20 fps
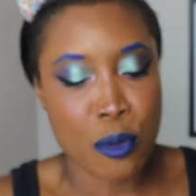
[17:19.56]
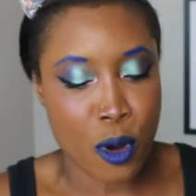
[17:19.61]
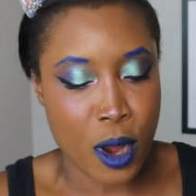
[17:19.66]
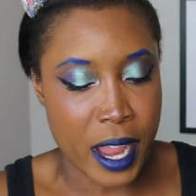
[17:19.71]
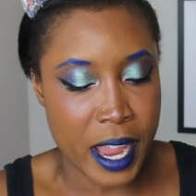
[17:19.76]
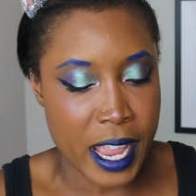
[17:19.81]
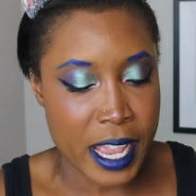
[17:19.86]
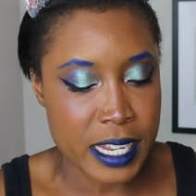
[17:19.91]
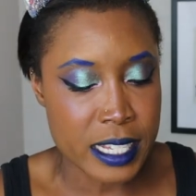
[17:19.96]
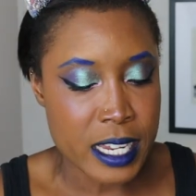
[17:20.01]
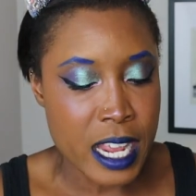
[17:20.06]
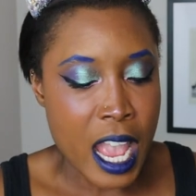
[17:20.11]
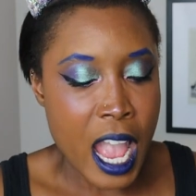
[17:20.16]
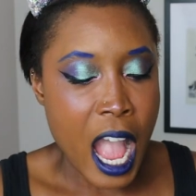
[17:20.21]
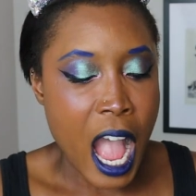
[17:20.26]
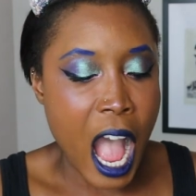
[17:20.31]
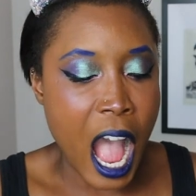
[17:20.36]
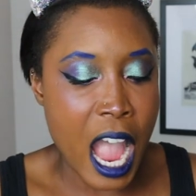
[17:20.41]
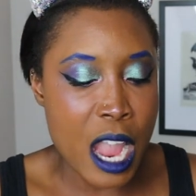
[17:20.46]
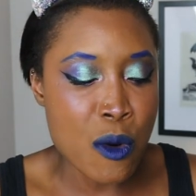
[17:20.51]
brand,
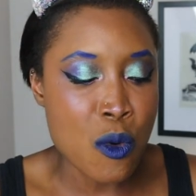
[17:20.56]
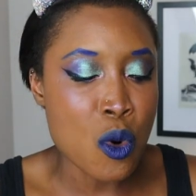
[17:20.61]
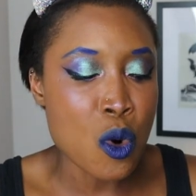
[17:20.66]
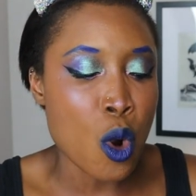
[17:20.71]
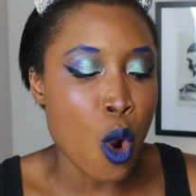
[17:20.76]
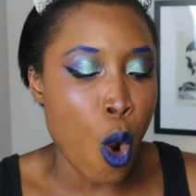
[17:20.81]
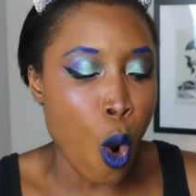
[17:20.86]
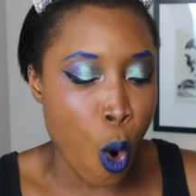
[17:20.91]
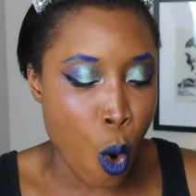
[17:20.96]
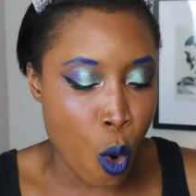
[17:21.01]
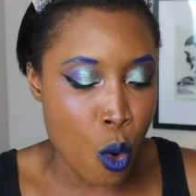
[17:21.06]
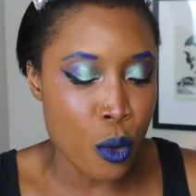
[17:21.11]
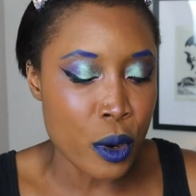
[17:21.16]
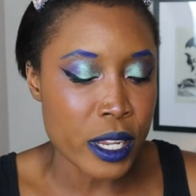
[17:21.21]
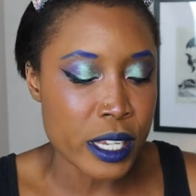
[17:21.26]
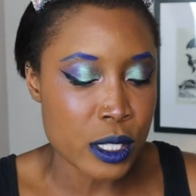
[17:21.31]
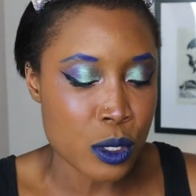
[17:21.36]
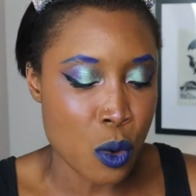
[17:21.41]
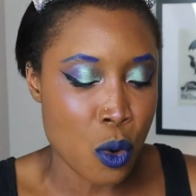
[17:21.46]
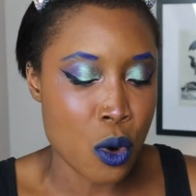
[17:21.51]
I will
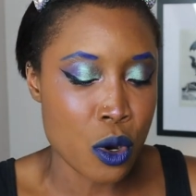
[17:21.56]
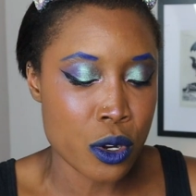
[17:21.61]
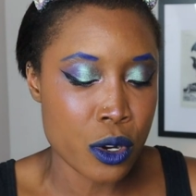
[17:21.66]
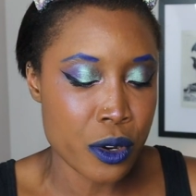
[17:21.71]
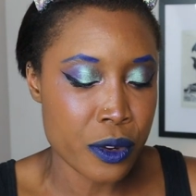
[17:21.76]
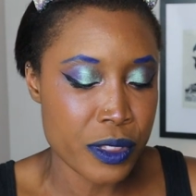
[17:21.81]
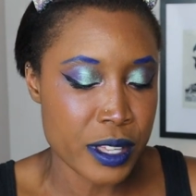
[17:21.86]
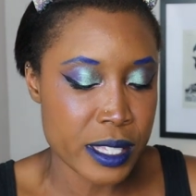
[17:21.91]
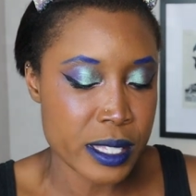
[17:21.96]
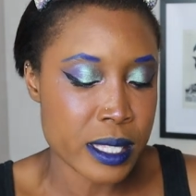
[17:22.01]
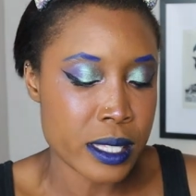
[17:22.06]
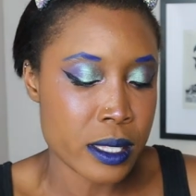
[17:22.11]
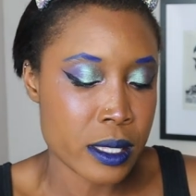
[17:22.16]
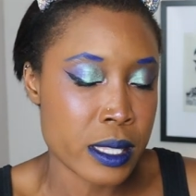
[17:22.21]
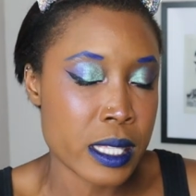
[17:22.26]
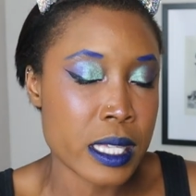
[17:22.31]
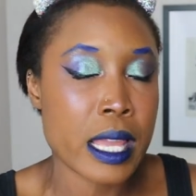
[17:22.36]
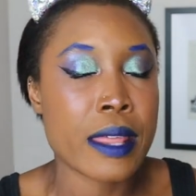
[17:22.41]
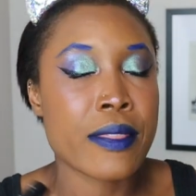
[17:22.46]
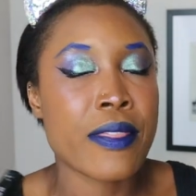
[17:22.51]
always order this
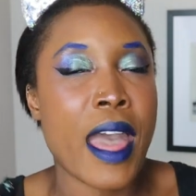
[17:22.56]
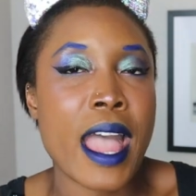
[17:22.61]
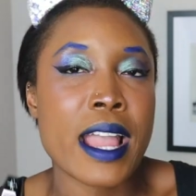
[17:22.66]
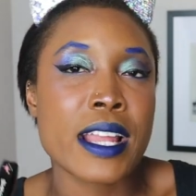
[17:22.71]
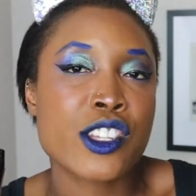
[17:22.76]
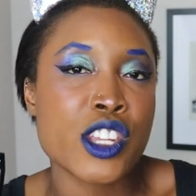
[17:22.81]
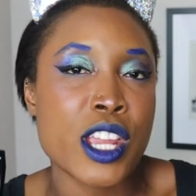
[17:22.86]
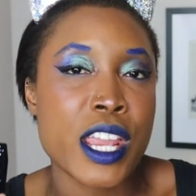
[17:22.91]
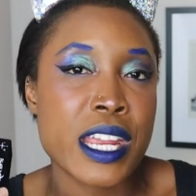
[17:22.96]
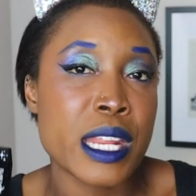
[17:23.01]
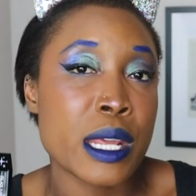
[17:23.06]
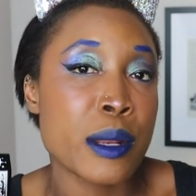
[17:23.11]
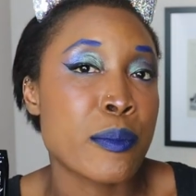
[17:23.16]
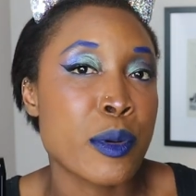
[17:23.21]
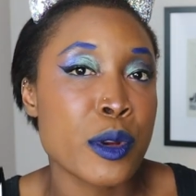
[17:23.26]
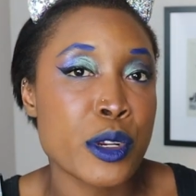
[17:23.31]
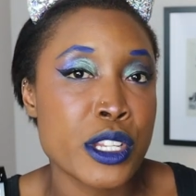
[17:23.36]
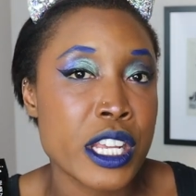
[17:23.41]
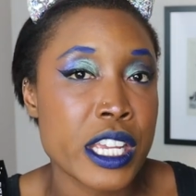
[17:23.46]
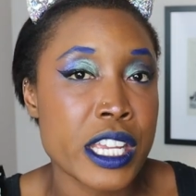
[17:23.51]
that shade
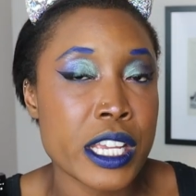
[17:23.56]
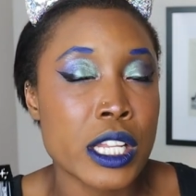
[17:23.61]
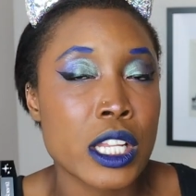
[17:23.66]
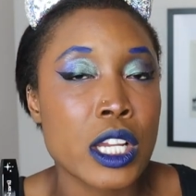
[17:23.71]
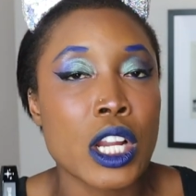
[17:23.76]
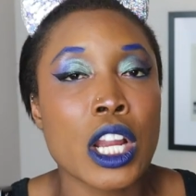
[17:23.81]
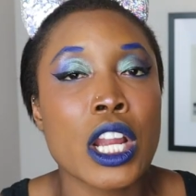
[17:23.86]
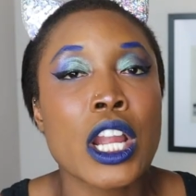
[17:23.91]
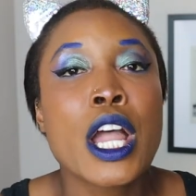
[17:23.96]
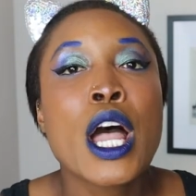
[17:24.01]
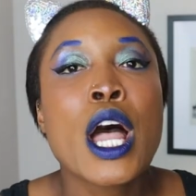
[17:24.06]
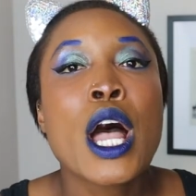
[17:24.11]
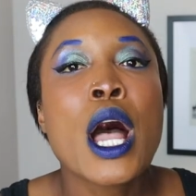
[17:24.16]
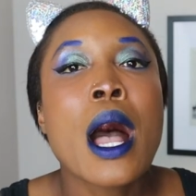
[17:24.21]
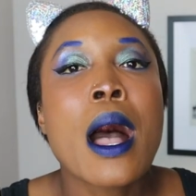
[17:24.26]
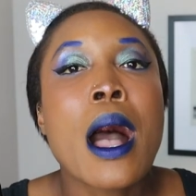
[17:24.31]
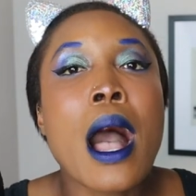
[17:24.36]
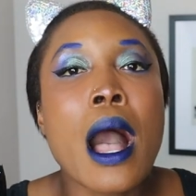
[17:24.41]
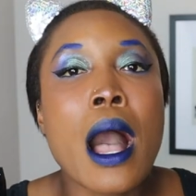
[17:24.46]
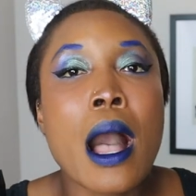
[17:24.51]
in particular.
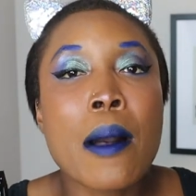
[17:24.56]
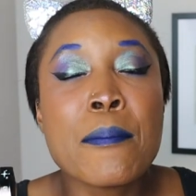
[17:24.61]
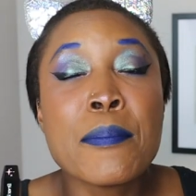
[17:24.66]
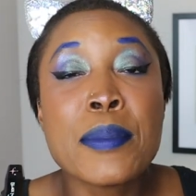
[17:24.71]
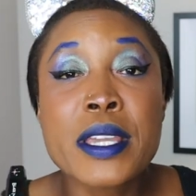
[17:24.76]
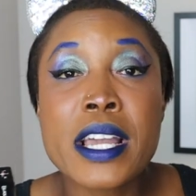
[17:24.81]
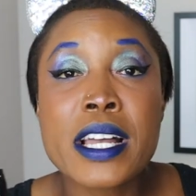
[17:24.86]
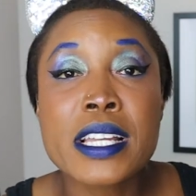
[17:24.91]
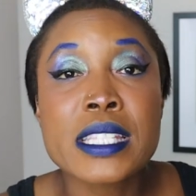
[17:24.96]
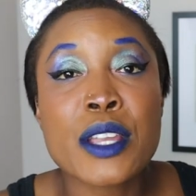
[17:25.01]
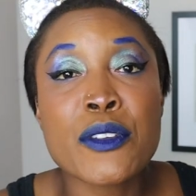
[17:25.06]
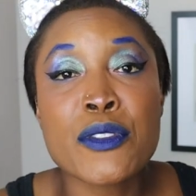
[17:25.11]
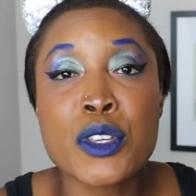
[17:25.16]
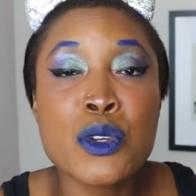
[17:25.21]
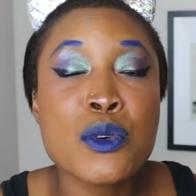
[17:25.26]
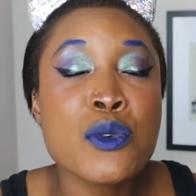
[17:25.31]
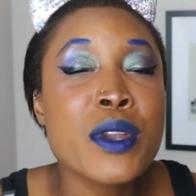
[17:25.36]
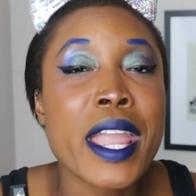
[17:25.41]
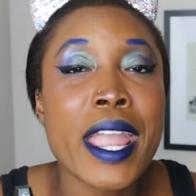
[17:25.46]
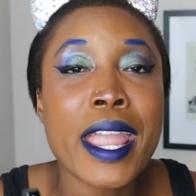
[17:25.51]
Uh, because if
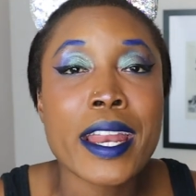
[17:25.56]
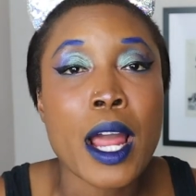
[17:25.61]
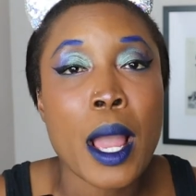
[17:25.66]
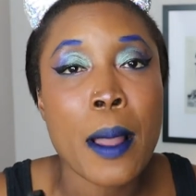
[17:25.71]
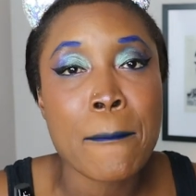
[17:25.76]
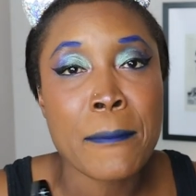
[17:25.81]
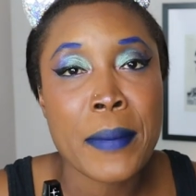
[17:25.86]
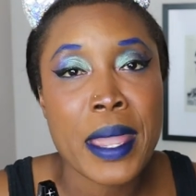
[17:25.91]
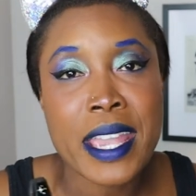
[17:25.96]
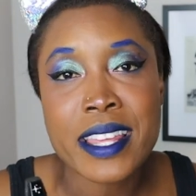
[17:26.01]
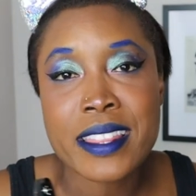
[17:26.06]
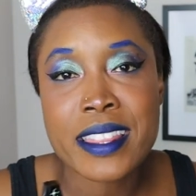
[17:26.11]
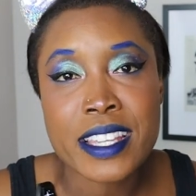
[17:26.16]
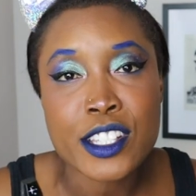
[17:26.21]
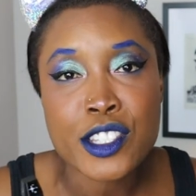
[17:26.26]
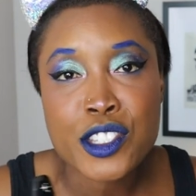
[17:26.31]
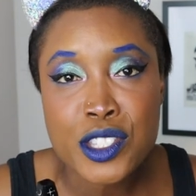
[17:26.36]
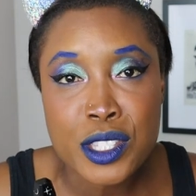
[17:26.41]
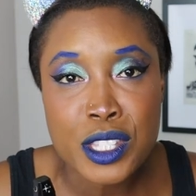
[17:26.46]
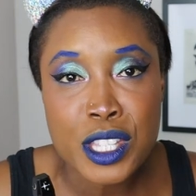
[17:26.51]
you cannot make
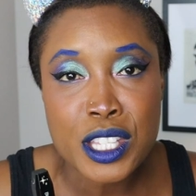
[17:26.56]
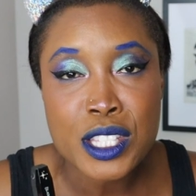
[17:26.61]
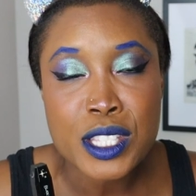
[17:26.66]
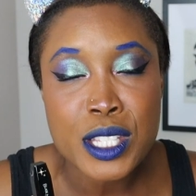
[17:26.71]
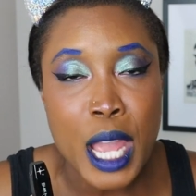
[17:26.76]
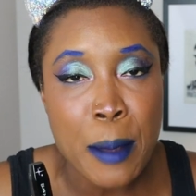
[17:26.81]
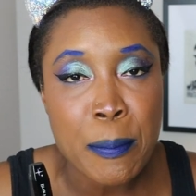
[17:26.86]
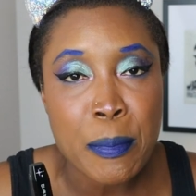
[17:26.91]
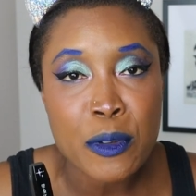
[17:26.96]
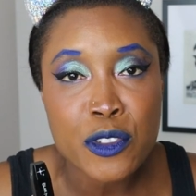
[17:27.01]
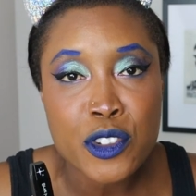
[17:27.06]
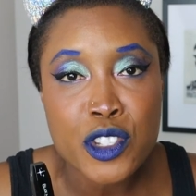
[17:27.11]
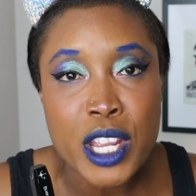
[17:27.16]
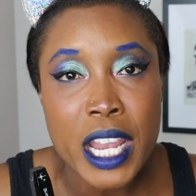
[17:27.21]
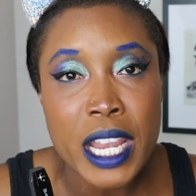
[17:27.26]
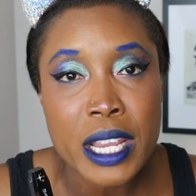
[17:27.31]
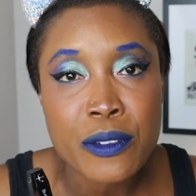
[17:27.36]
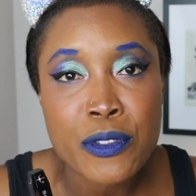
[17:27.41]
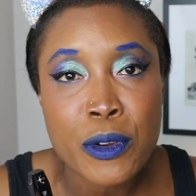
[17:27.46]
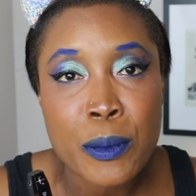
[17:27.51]
this, this type of
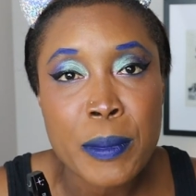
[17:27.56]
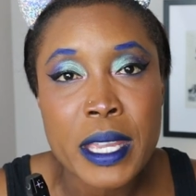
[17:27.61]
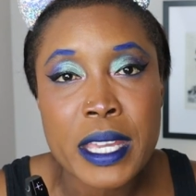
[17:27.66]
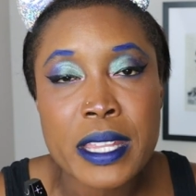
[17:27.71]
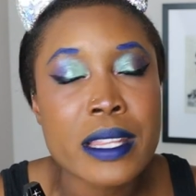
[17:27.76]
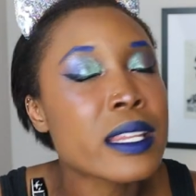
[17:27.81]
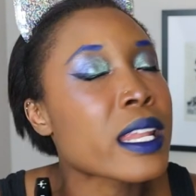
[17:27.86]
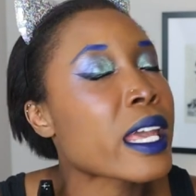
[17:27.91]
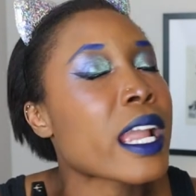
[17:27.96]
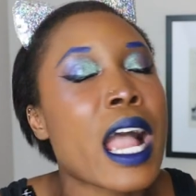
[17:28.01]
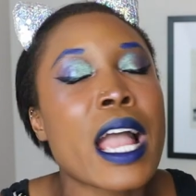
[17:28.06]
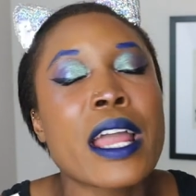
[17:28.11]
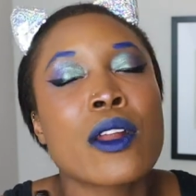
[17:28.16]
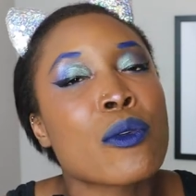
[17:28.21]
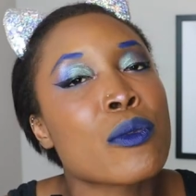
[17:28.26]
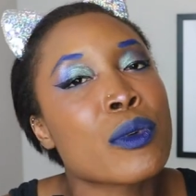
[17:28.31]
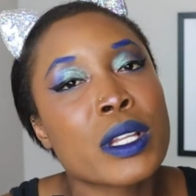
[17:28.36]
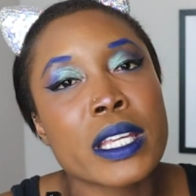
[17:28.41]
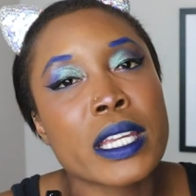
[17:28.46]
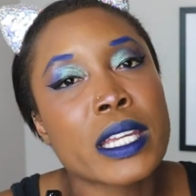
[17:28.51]
shade for me, then like I
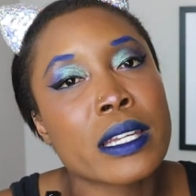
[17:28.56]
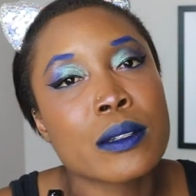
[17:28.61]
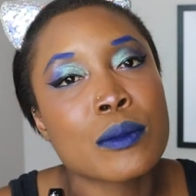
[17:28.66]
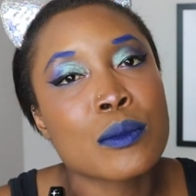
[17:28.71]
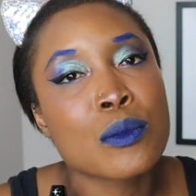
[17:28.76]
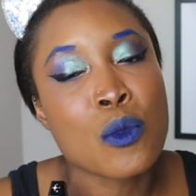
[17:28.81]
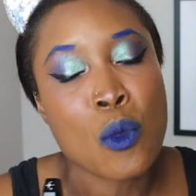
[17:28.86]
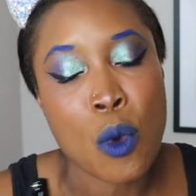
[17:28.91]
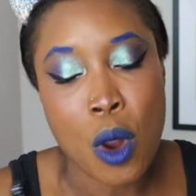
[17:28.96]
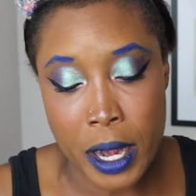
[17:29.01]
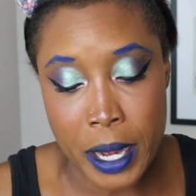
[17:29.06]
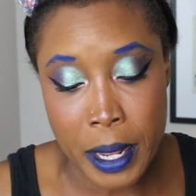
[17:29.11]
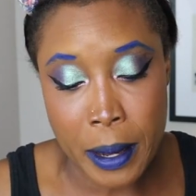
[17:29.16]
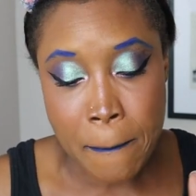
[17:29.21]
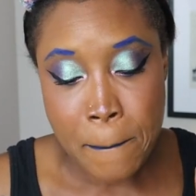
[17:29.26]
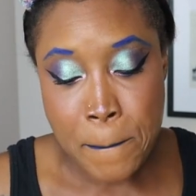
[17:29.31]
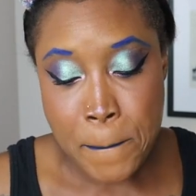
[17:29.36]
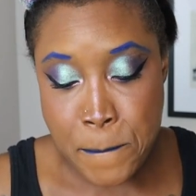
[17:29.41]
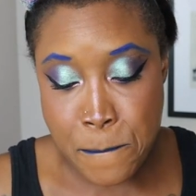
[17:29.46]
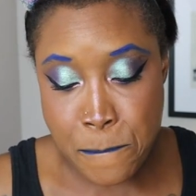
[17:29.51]
don't really want
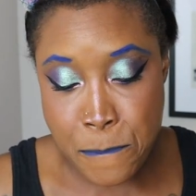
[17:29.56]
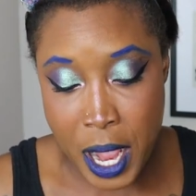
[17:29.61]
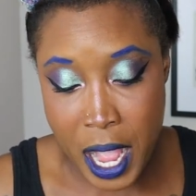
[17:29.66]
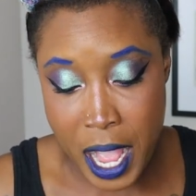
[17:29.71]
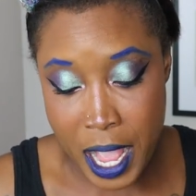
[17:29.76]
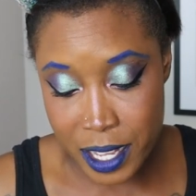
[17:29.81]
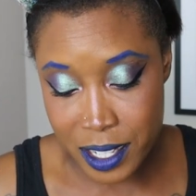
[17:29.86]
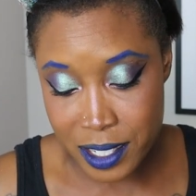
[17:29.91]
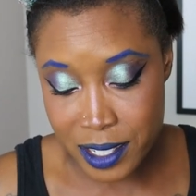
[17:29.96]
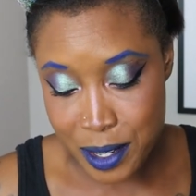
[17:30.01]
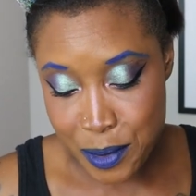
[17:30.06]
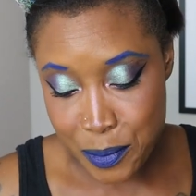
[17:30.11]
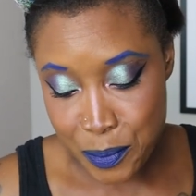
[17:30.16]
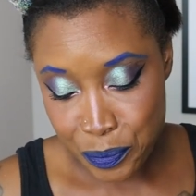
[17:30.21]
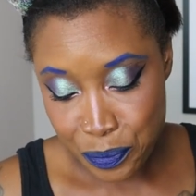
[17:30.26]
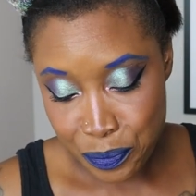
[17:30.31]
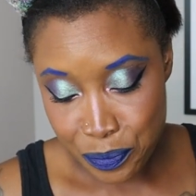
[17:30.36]
it. But